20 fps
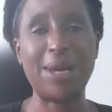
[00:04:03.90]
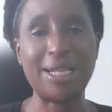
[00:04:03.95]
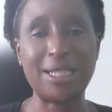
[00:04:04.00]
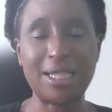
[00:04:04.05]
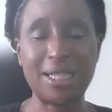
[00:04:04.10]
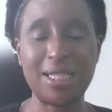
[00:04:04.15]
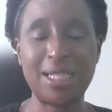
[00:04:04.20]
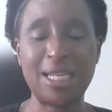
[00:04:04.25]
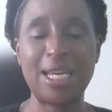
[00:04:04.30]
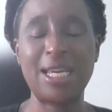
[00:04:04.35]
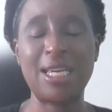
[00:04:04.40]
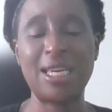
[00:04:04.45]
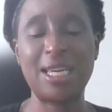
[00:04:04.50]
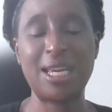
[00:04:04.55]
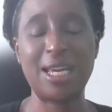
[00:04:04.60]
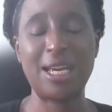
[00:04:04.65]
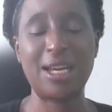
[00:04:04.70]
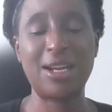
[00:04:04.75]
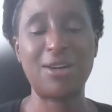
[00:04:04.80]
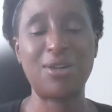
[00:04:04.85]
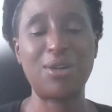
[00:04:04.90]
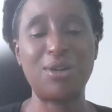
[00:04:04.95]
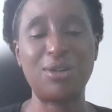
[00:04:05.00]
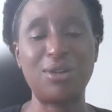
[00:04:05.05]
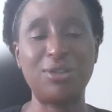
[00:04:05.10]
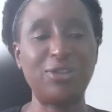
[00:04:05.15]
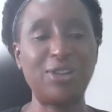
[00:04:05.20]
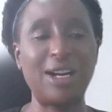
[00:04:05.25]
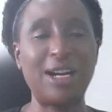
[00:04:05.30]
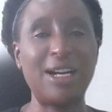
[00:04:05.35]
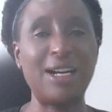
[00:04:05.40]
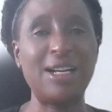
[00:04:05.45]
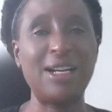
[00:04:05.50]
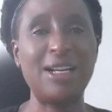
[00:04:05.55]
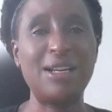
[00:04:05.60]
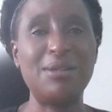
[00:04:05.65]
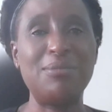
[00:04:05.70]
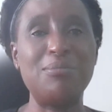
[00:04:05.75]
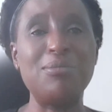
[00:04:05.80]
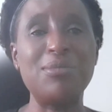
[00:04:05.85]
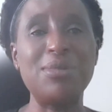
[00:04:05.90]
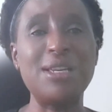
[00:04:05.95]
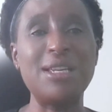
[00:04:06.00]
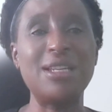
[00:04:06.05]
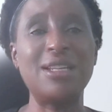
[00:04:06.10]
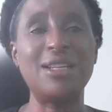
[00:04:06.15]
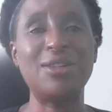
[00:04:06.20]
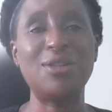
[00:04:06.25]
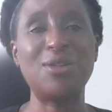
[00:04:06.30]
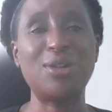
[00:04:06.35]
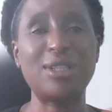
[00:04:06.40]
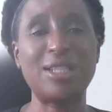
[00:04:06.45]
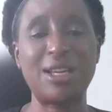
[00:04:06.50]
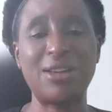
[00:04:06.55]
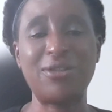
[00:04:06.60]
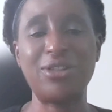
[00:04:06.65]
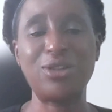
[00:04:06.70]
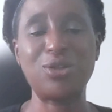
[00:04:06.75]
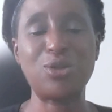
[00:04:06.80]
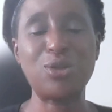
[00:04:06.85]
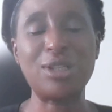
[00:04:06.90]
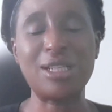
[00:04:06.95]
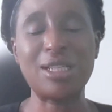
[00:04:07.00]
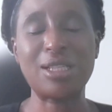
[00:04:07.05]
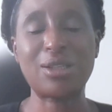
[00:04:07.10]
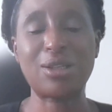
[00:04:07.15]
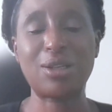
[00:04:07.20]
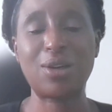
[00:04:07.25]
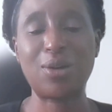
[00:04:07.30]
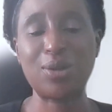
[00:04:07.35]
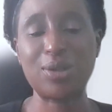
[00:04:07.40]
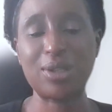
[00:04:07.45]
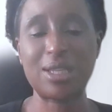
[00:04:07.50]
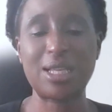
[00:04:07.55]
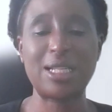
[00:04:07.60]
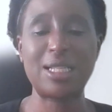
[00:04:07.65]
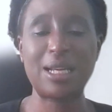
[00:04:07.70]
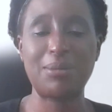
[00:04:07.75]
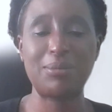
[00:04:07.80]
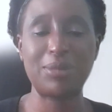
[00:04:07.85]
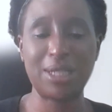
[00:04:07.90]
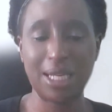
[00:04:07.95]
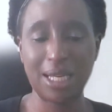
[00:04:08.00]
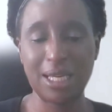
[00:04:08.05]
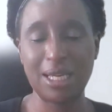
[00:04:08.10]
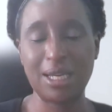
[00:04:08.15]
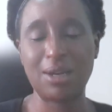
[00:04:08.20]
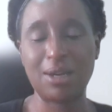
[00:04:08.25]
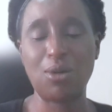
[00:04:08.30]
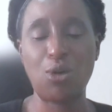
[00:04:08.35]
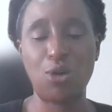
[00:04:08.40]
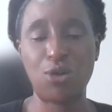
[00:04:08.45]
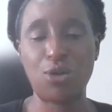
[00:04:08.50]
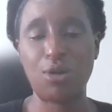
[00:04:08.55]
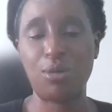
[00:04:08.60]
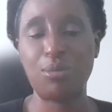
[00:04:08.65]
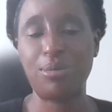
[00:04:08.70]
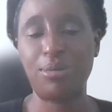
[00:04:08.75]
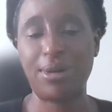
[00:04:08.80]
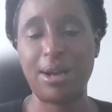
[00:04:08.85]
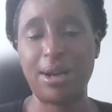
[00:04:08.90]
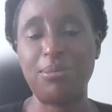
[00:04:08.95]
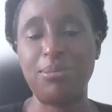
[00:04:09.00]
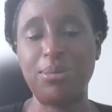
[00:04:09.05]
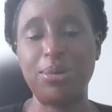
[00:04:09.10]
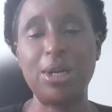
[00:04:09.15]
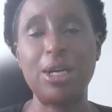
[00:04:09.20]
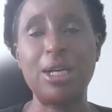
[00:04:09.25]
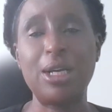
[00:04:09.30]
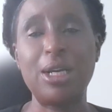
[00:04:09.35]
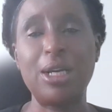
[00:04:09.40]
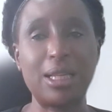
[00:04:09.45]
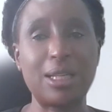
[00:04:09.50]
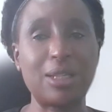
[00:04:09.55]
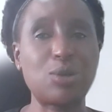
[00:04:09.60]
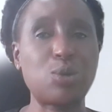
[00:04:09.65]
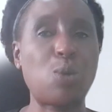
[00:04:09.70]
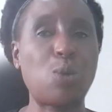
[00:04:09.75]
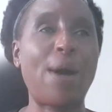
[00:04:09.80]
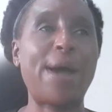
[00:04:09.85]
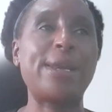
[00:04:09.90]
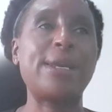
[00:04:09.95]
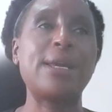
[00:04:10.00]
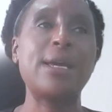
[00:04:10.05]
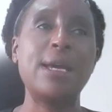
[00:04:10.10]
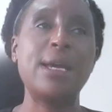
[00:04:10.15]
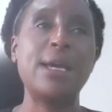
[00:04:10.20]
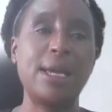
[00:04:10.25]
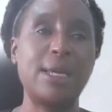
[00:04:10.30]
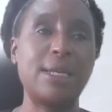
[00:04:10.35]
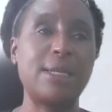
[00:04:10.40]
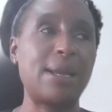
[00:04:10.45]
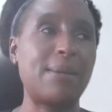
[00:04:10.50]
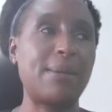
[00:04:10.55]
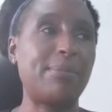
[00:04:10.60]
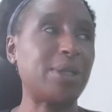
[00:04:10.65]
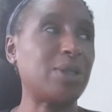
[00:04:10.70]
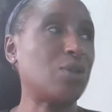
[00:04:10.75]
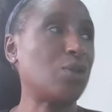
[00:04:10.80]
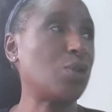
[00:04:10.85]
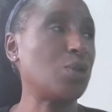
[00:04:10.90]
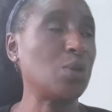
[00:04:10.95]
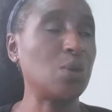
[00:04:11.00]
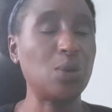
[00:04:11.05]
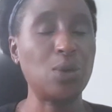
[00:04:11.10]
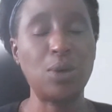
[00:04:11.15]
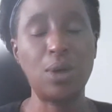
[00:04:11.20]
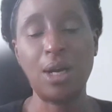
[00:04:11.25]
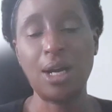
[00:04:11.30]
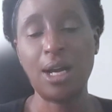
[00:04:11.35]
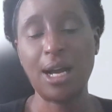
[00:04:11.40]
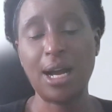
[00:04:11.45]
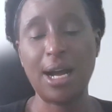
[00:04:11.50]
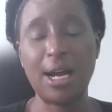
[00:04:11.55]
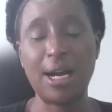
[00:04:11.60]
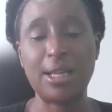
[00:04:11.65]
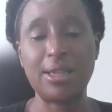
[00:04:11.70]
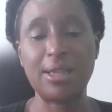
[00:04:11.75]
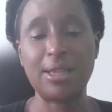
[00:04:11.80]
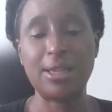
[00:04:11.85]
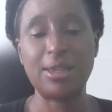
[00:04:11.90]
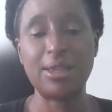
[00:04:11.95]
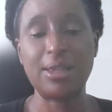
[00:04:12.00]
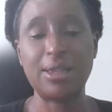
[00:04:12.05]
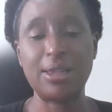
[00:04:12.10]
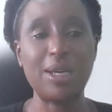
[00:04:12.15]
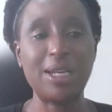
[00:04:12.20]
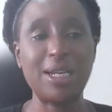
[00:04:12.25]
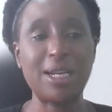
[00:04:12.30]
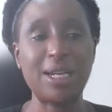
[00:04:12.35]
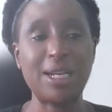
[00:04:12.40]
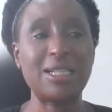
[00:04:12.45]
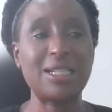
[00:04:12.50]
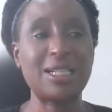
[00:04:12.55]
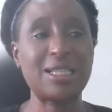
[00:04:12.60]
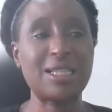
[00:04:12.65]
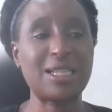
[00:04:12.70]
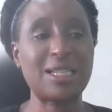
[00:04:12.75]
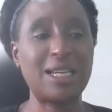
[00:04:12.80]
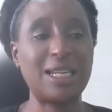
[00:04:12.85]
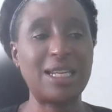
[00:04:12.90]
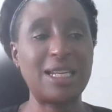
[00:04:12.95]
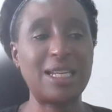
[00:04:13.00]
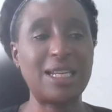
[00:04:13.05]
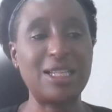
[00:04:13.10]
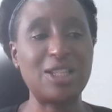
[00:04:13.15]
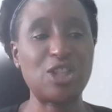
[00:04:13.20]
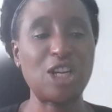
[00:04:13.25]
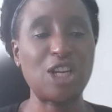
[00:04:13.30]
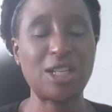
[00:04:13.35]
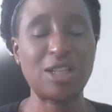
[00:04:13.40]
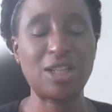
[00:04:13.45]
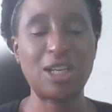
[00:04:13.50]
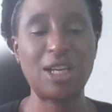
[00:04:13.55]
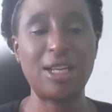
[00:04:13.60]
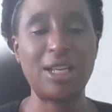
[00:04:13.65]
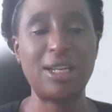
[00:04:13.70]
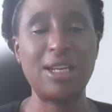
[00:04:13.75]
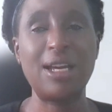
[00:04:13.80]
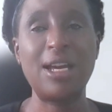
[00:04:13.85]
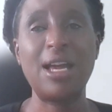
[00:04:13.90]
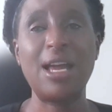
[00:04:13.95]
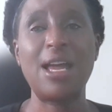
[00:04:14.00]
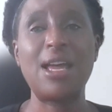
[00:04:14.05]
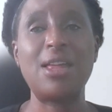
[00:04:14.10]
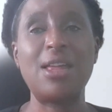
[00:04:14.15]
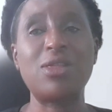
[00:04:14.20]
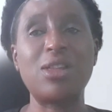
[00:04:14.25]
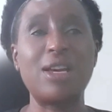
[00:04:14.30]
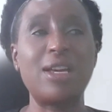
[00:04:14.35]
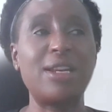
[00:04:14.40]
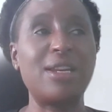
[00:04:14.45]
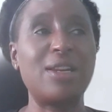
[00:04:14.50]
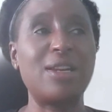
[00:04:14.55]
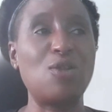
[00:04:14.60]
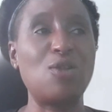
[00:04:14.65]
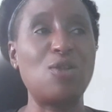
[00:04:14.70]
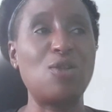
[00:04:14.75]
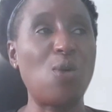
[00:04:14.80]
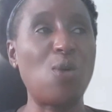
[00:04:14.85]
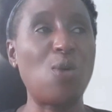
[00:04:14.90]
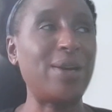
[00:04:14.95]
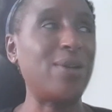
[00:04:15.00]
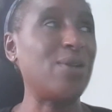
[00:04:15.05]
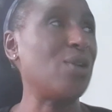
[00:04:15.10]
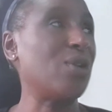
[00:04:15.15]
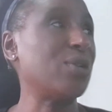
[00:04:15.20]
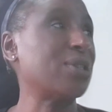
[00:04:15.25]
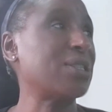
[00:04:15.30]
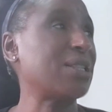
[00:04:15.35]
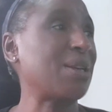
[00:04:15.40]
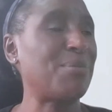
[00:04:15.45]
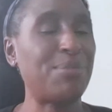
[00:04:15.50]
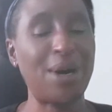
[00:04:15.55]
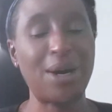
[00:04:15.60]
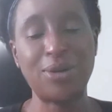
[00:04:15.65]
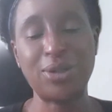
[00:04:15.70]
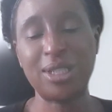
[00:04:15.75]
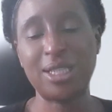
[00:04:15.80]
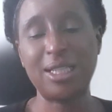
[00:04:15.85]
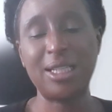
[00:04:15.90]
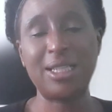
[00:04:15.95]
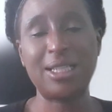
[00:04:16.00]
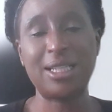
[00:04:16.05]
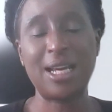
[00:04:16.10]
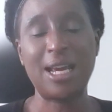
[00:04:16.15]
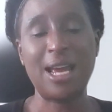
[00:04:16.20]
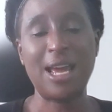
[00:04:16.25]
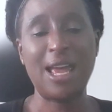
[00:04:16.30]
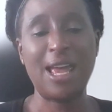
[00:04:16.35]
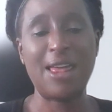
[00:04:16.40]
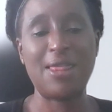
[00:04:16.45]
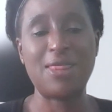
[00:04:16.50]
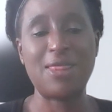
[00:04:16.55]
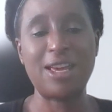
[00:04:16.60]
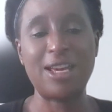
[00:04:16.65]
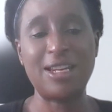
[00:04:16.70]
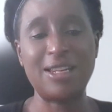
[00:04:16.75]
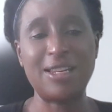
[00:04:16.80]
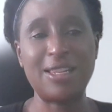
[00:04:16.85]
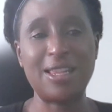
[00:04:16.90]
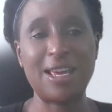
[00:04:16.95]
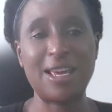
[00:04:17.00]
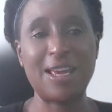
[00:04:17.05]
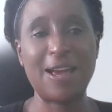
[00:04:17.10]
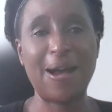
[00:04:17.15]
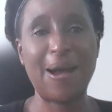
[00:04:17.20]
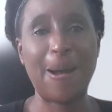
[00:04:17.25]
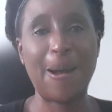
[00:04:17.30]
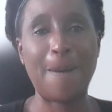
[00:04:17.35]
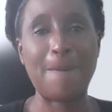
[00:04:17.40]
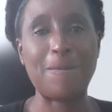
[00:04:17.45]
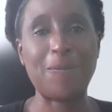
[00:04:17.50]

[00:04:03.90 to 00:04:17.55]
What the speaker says: might take care of me not having to disclose that I'm taking oral PrEP. That's one. And number two, the women can just get an injection and then no one knows about it. And then they,